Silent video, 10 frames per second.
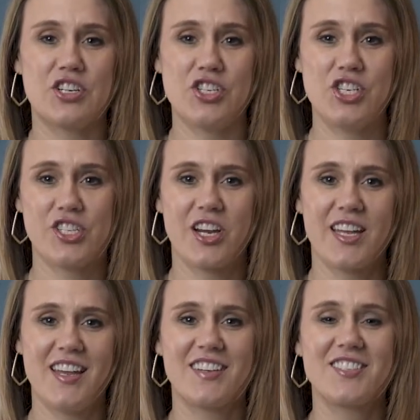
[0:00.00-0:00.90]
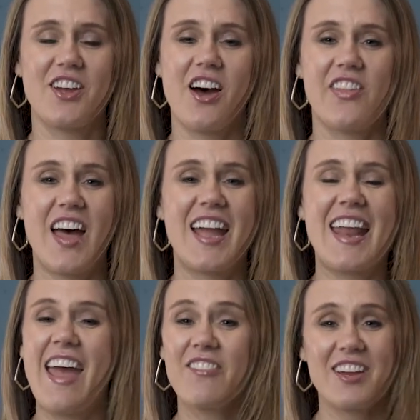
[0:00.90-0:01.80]
searches are conducted
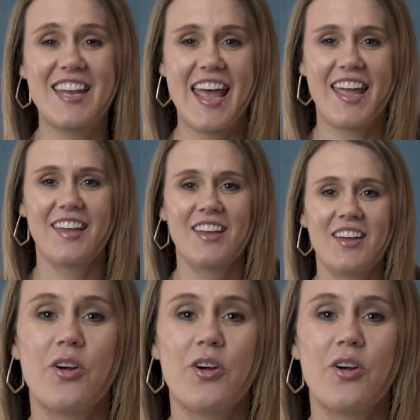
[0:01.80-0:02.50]
online every day,